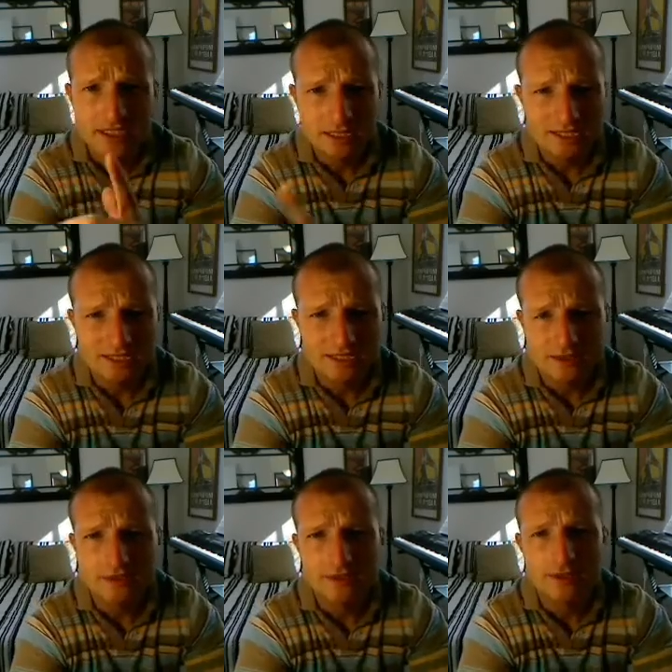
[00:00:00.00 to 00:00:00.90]
Let me tell
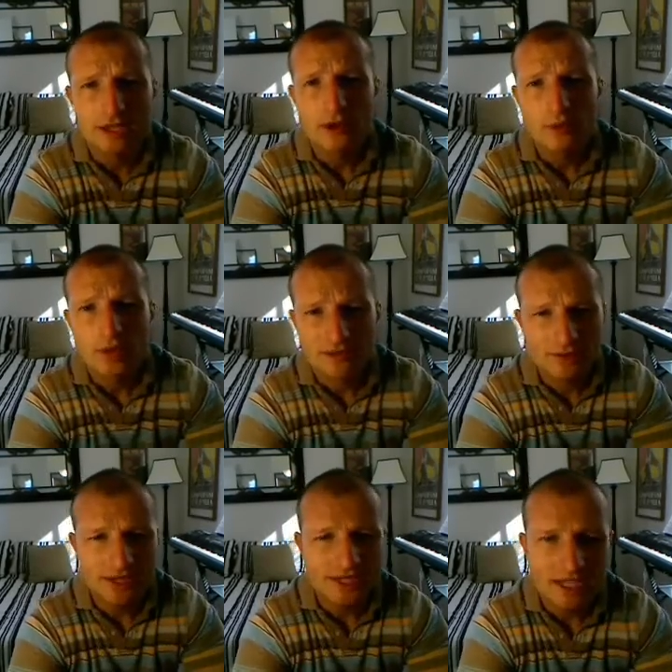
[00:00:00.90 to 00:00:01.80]
you,
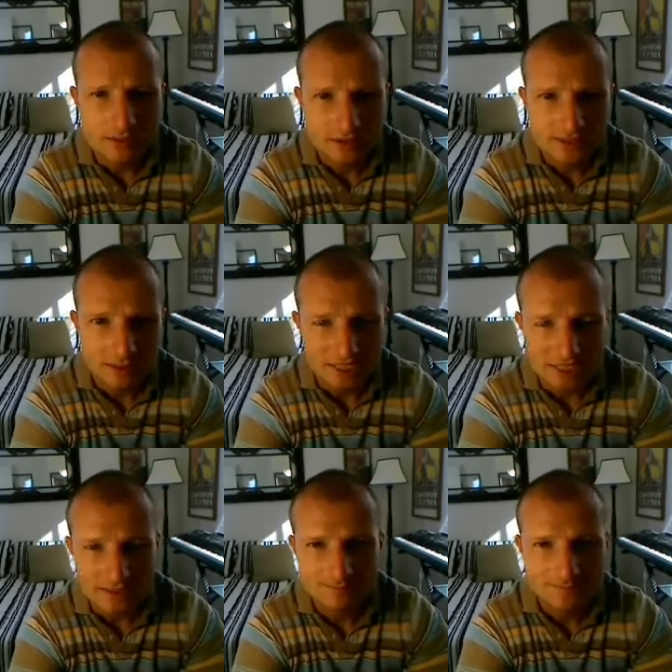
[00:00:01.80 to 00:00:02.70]
whenever I encounter
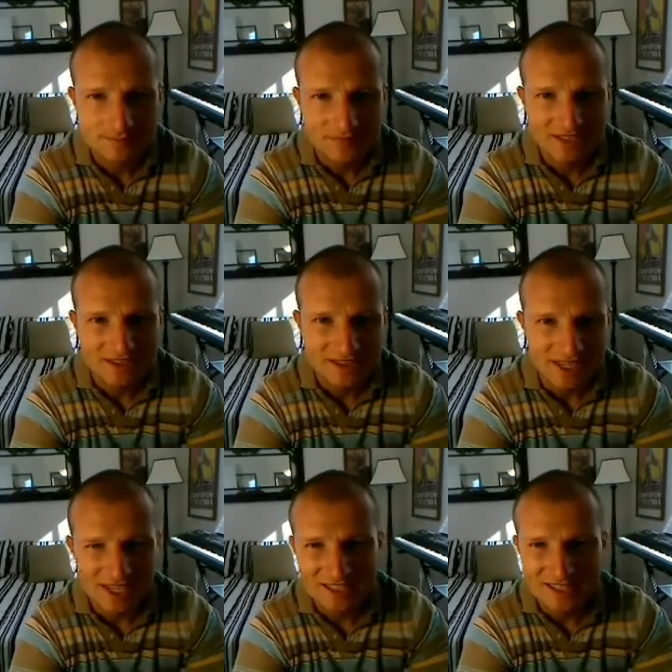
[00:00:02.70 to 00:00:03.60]
somebody
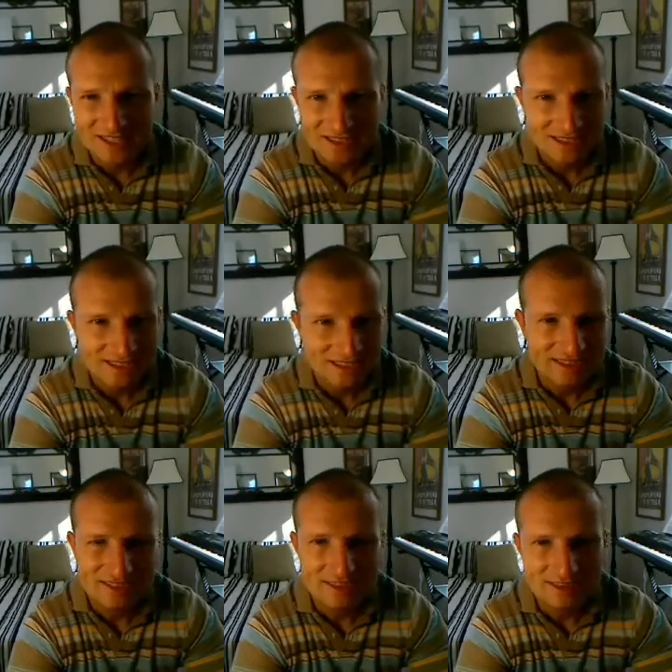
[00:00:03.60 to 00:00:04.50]
that
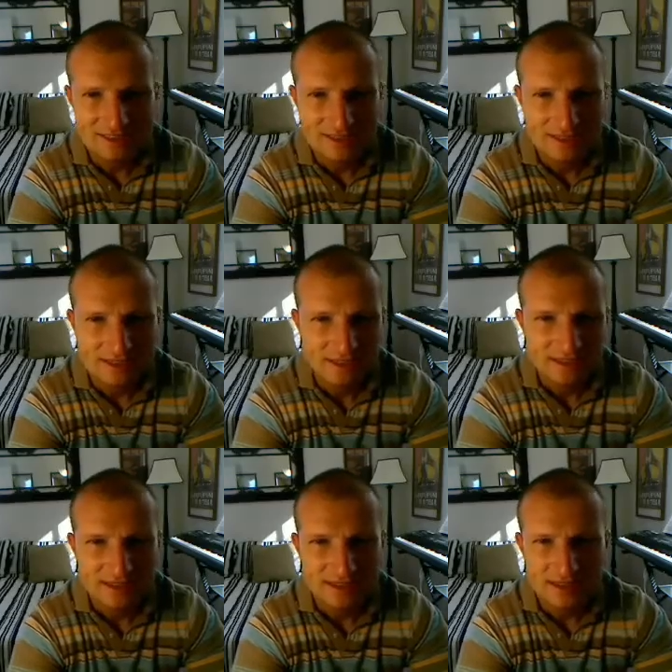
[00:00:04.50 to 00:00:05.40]
is
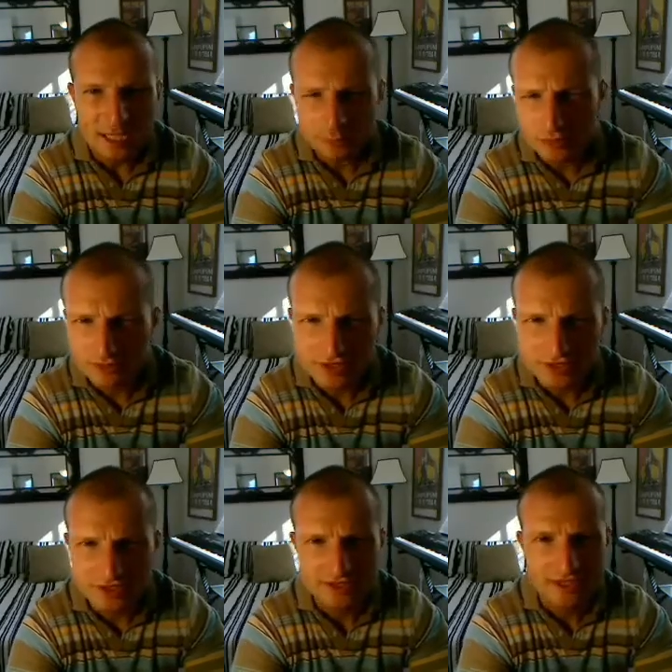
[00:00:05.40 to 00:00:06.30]
not
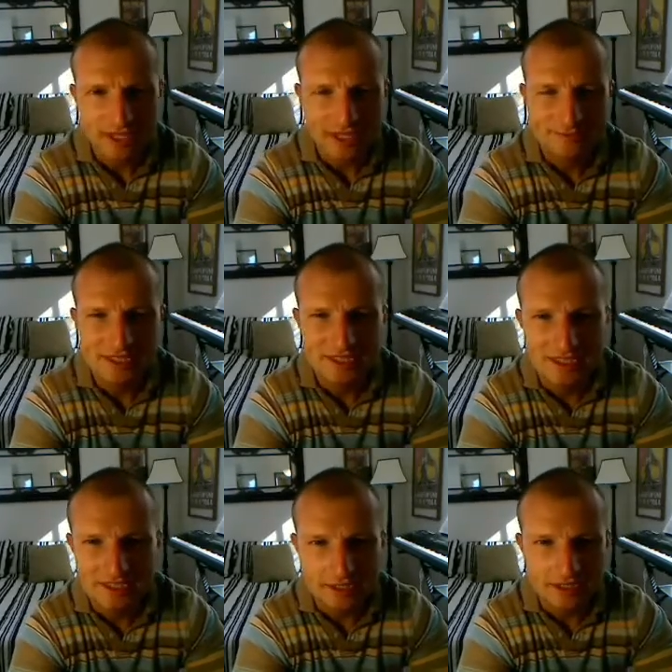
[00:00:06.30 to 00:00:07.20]
proficient at
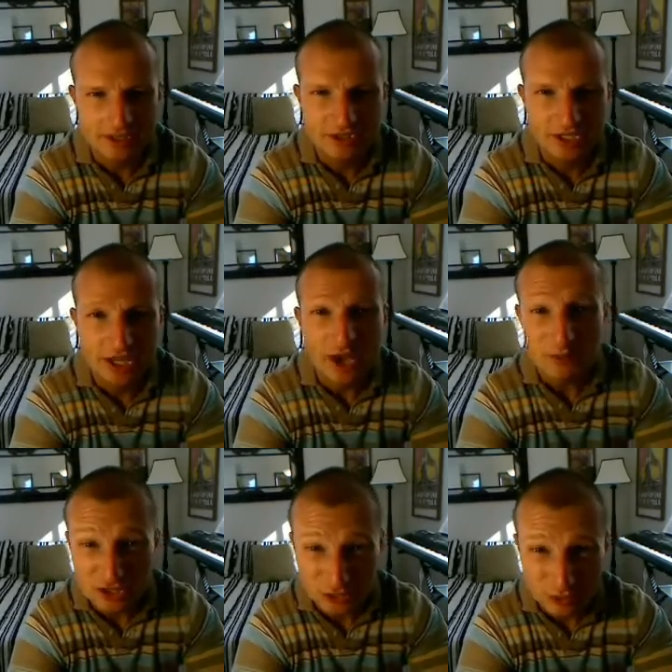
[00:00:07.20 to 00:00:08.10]
speaking English,
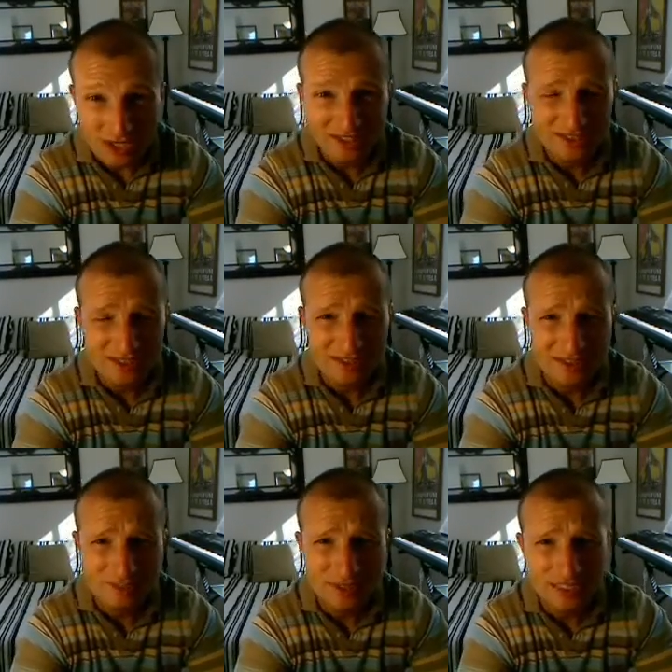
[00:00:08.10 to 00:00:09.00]
but tries to
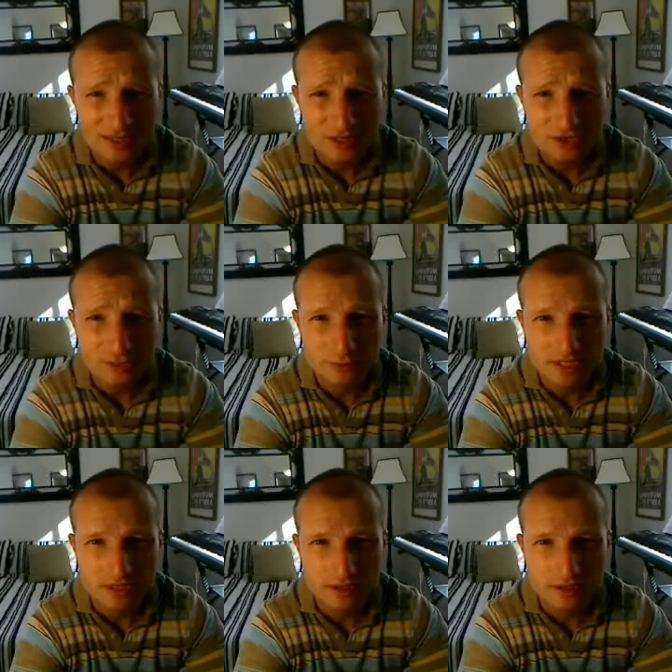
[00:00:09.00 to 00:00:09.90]
speak English with
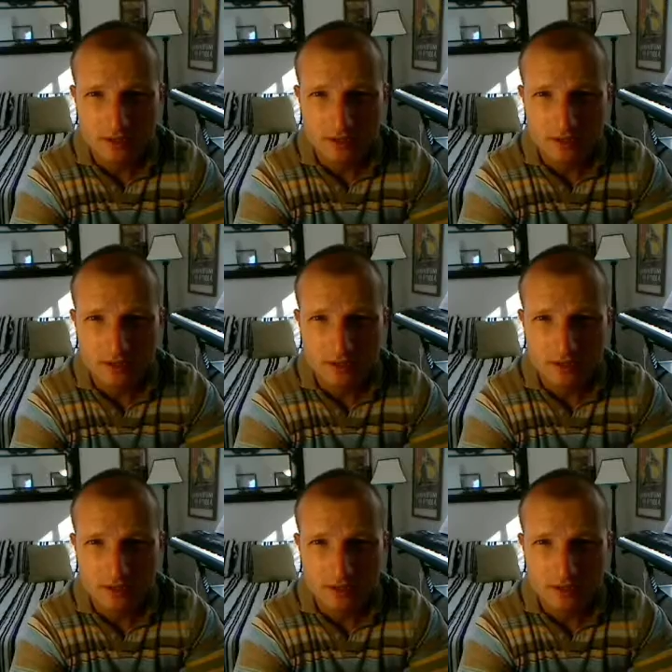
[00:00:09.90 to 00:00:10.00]
me.